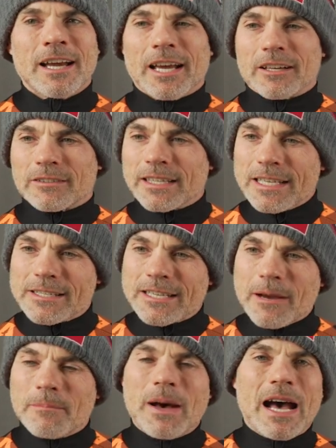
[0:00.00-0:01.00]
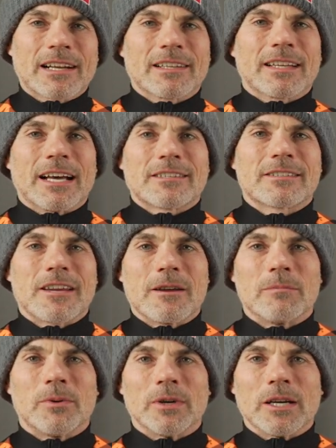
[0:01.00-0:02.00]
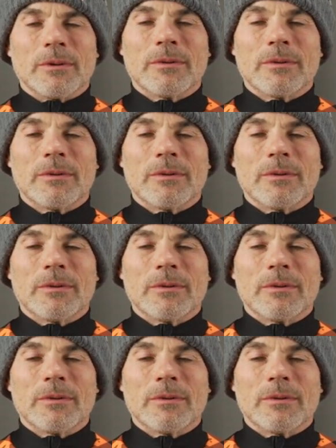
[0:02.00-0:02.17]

and at least get back to that same point.